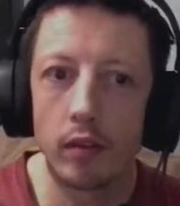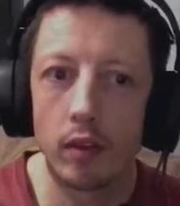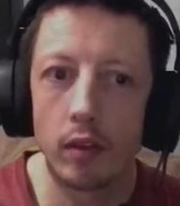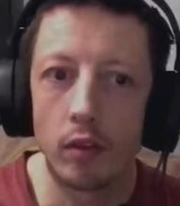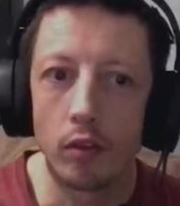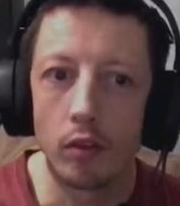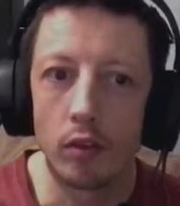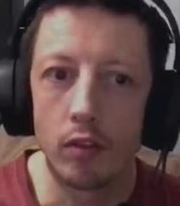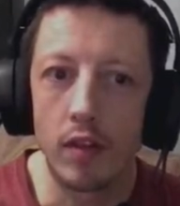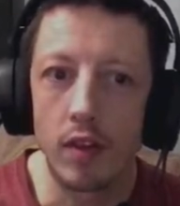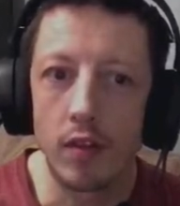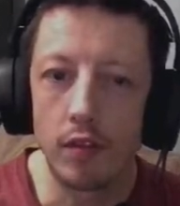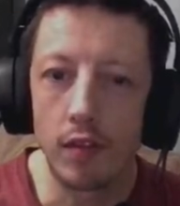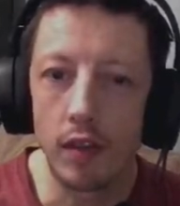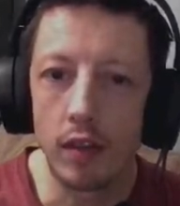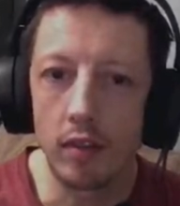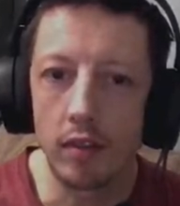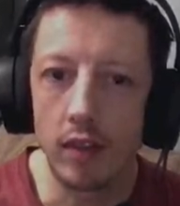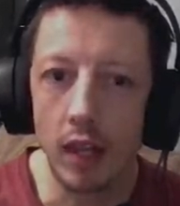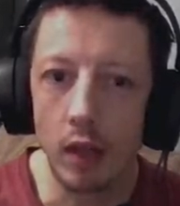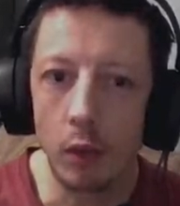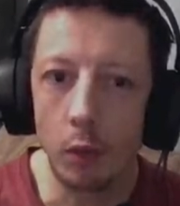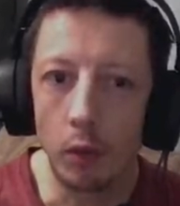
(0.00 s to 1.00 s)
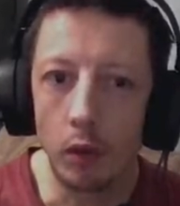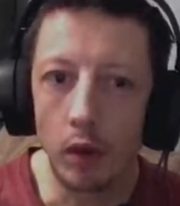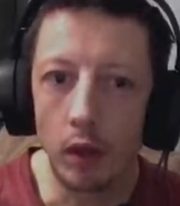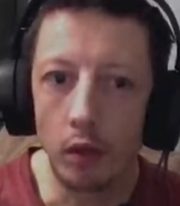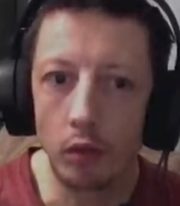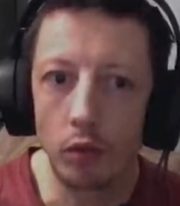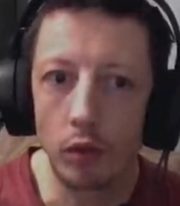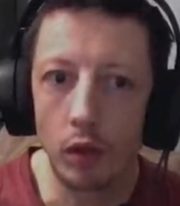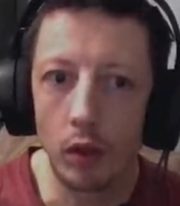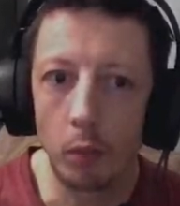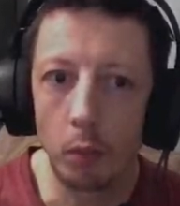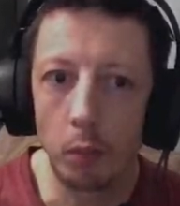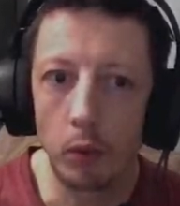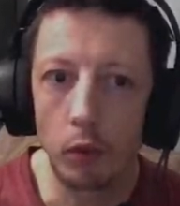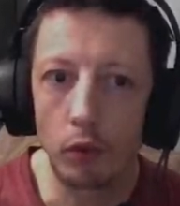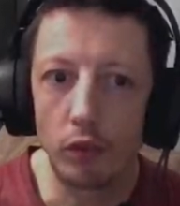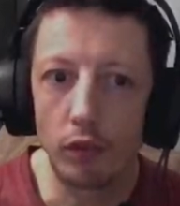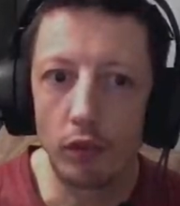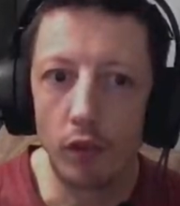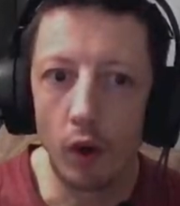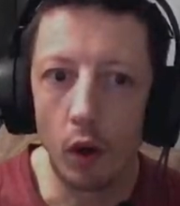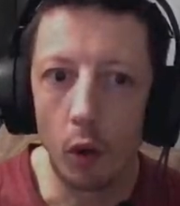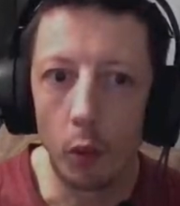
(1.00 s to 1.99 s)
Just see if there's anyone that's going to push
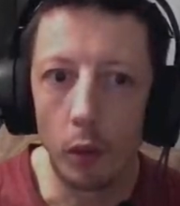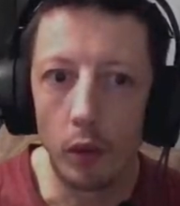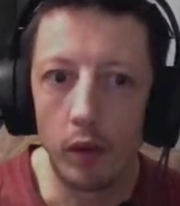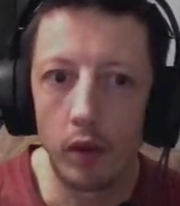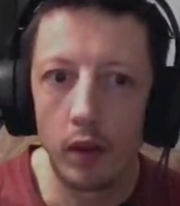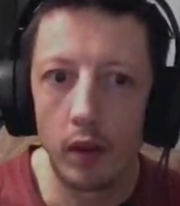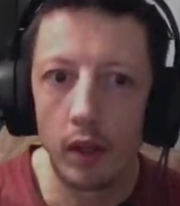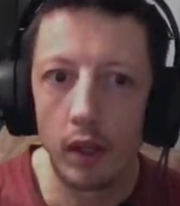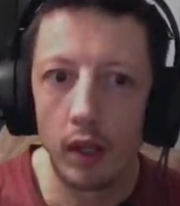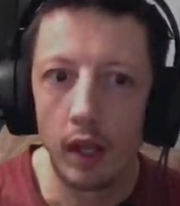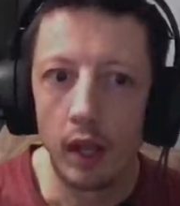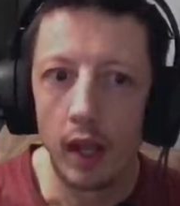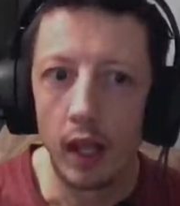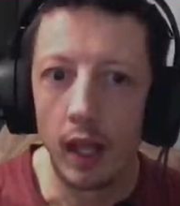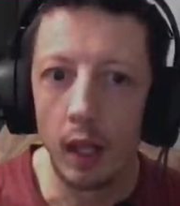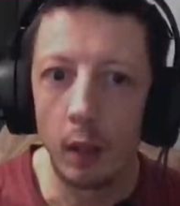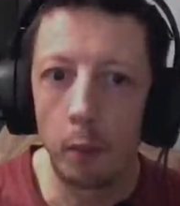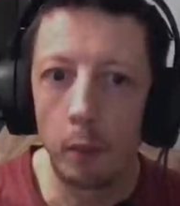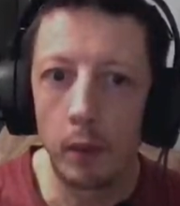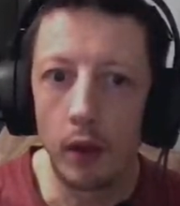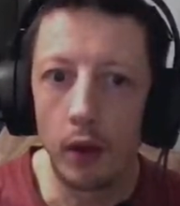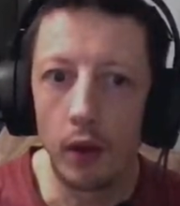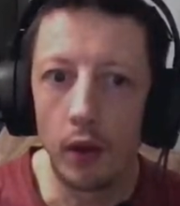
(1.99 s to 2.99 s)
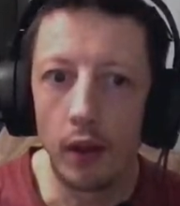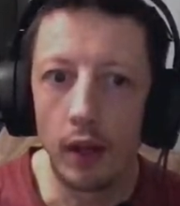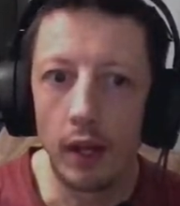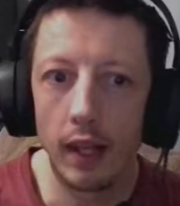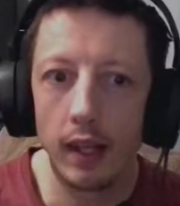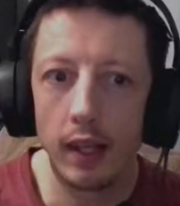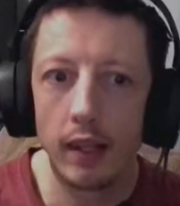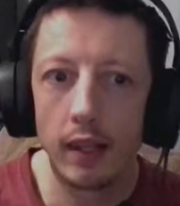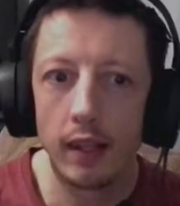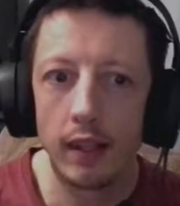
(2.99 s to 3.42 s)
forward a little bit early,